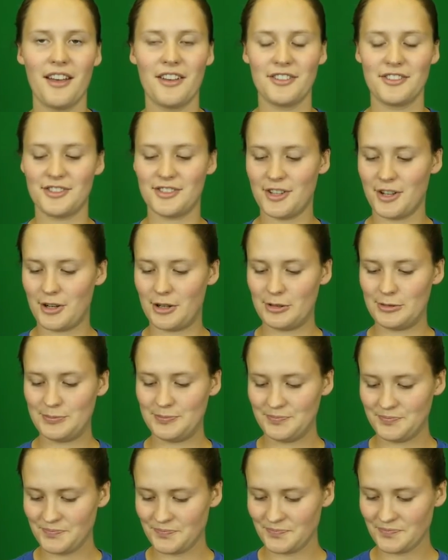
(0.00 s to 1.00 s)
So
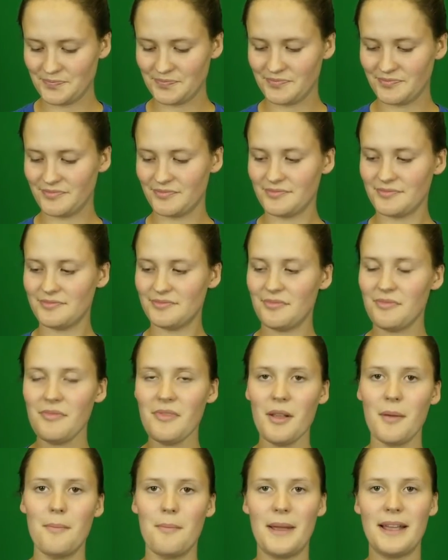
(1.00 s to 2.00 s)

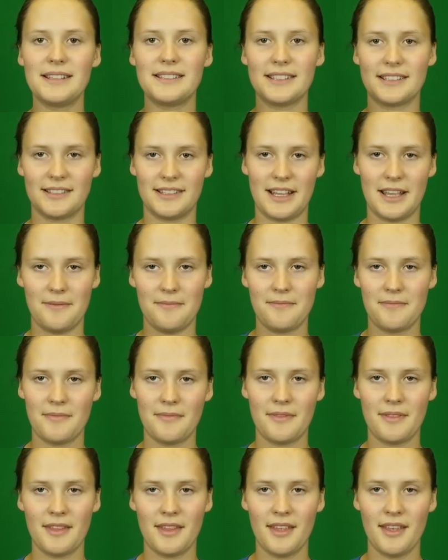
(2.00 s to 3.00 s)
basically,
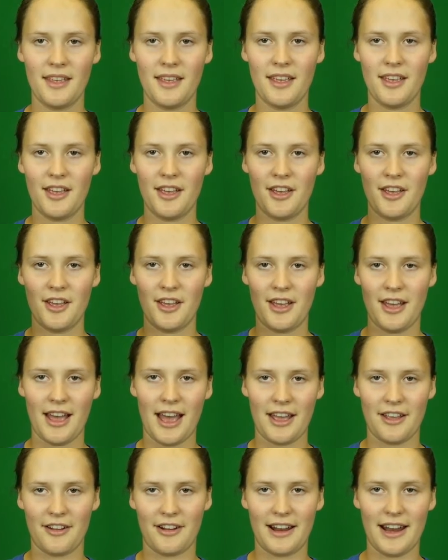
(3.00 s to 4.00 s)

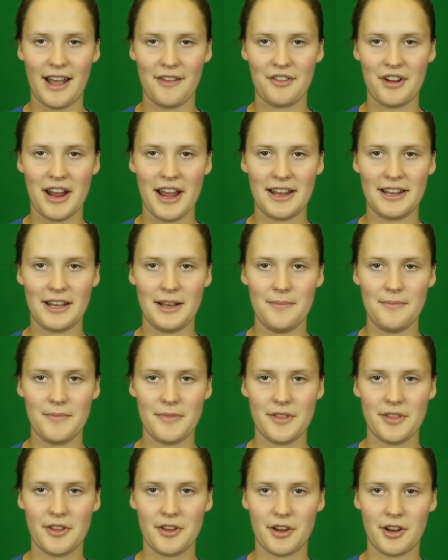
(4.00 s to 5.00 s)
you're going to have your hand up,
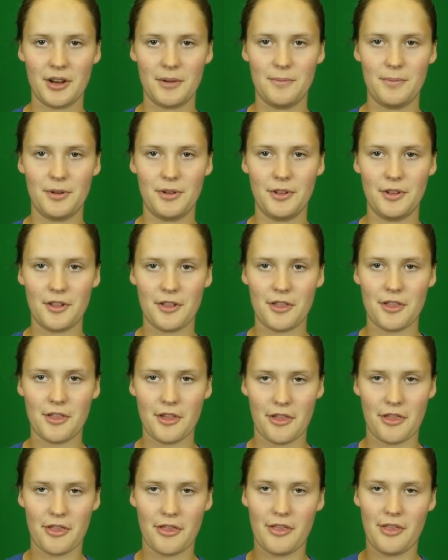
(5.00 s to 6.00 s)
you're going to pull
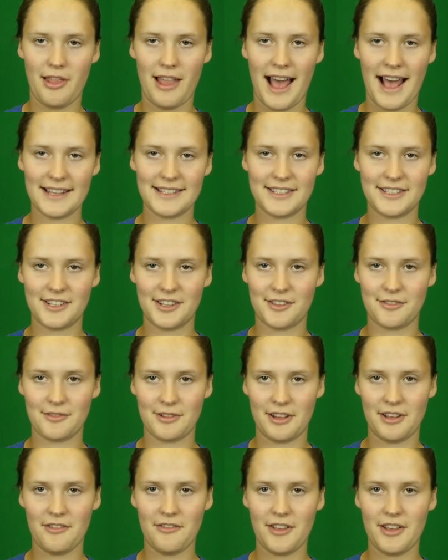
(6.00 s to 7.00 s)
the last
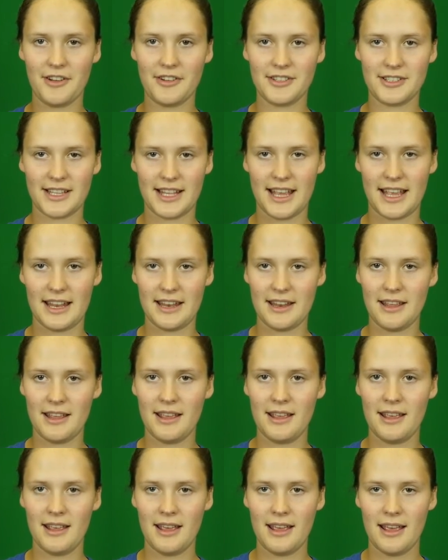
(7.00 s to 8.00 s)
3 fingers in,
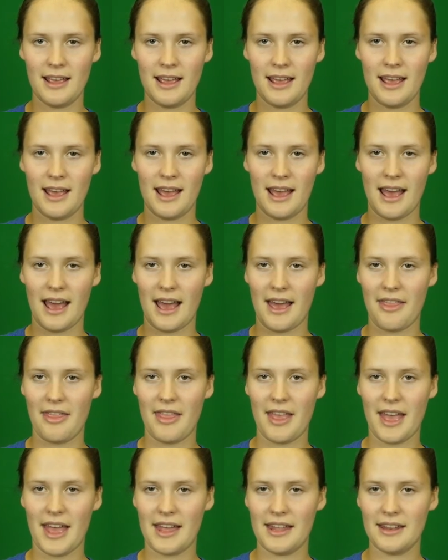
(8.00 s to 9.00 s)

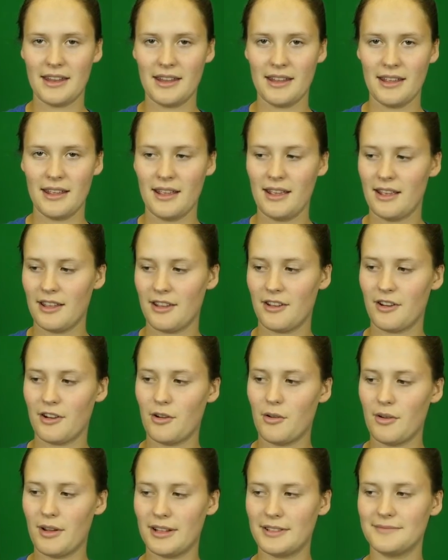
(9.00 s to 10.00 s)
and then you're
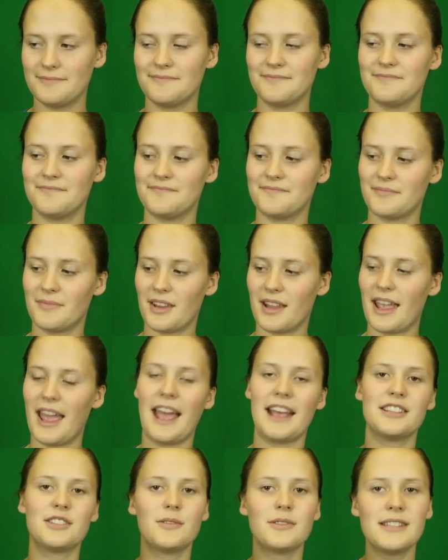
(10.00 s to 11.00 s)
going,
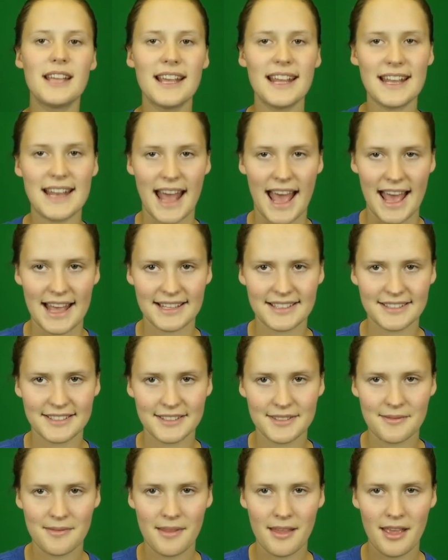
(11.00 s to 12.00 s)
okay, so it's like an S,